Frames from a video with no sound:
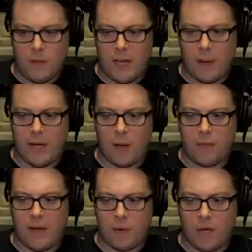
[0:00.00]
There we go.
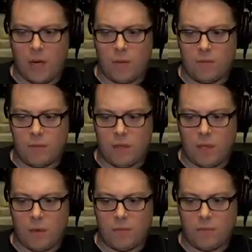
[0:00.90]
There. No.
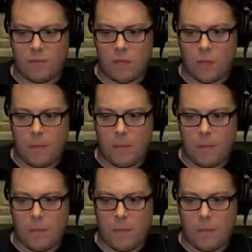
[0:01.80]
no. Jack is no.